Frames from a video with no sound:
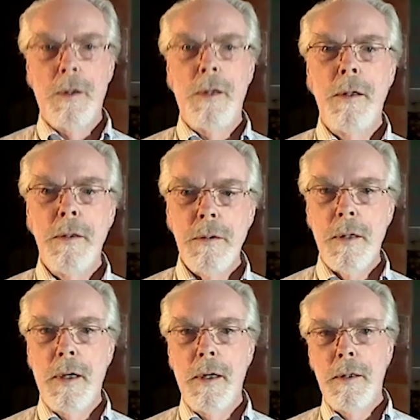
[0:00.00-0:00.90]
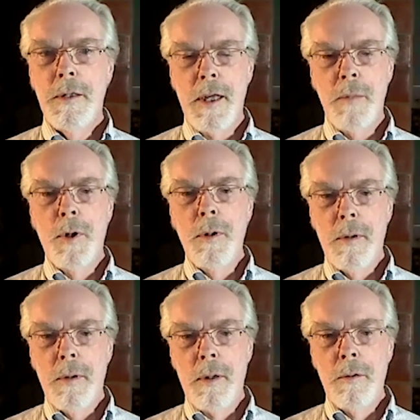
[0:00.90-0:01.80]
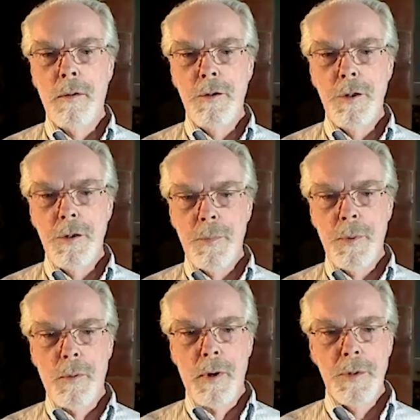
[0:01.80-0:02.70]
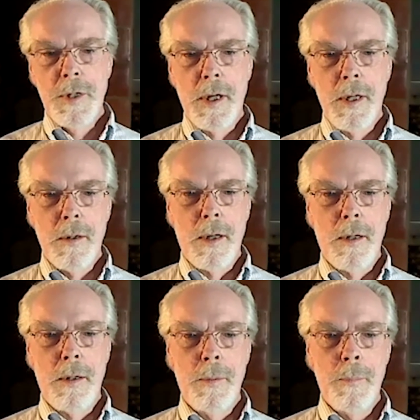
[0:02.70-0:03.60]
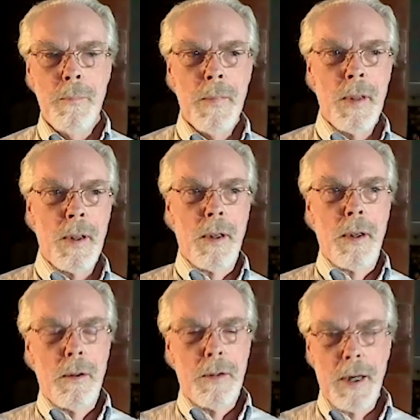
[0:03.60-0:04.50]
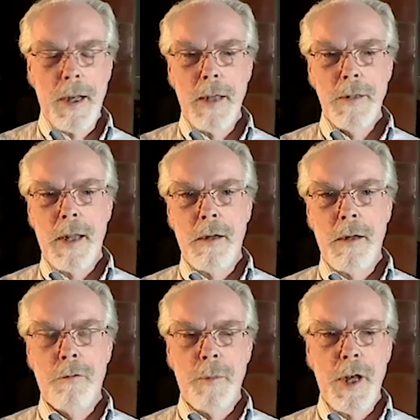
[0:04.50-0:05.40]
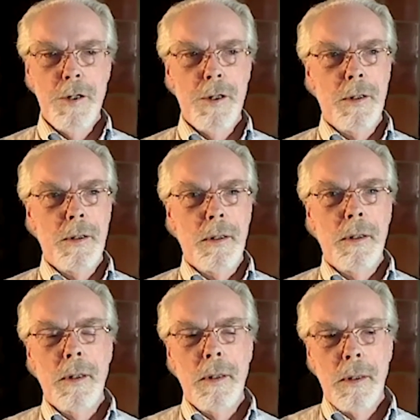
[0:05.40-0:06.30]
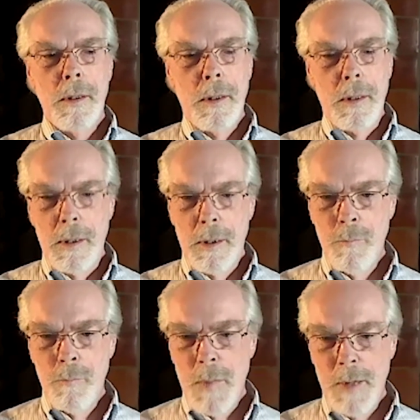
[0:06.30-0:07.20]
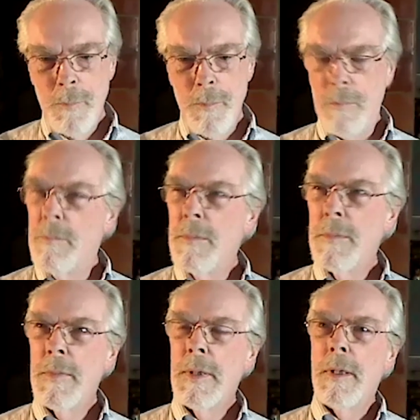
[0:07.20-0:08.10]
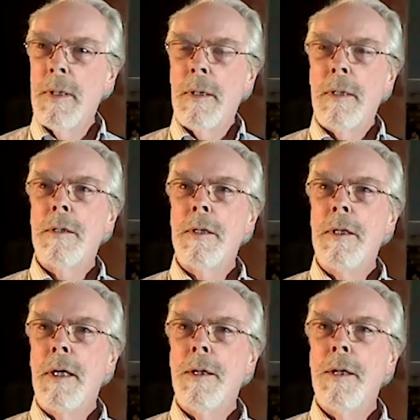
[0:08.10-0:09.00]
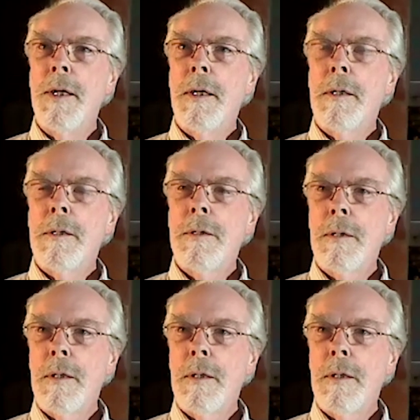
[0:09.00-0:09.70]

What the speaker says: is a table on the GCP website that has that information. Let's see, I think it's,